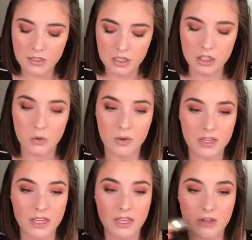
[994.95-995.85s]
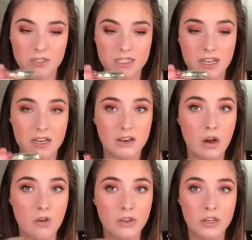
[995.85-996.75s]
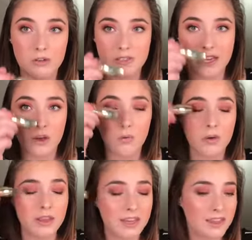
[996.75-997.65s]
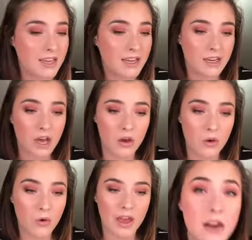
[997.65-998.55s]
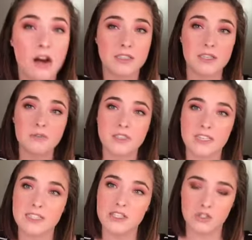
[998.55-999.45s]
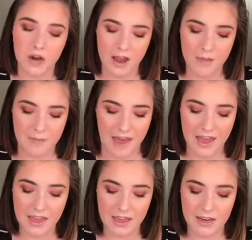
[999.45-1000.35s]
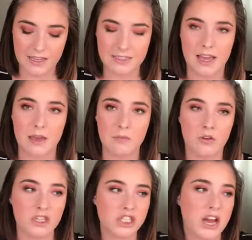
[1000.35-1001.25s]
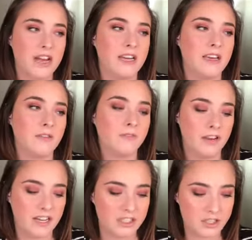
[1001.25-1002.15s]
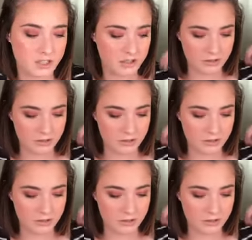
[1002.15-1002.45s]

So really you just can only use like a really thin coat. It also doesn't dry matte. It is a more shiny finish.